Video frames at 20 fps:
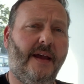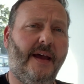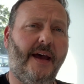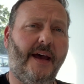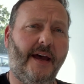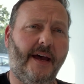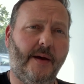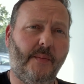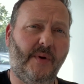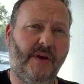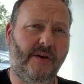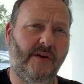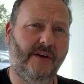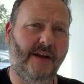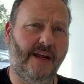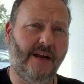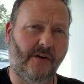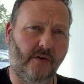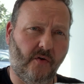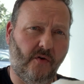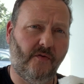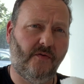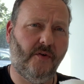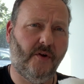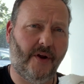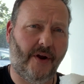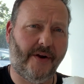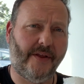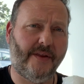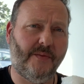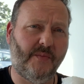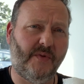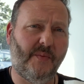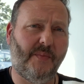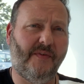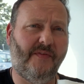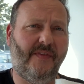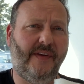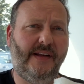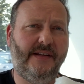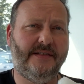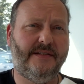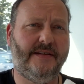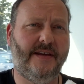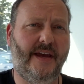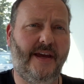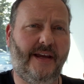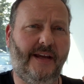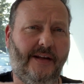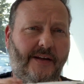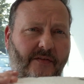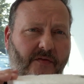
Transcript: But you need an awful lot of them to prevent sagging.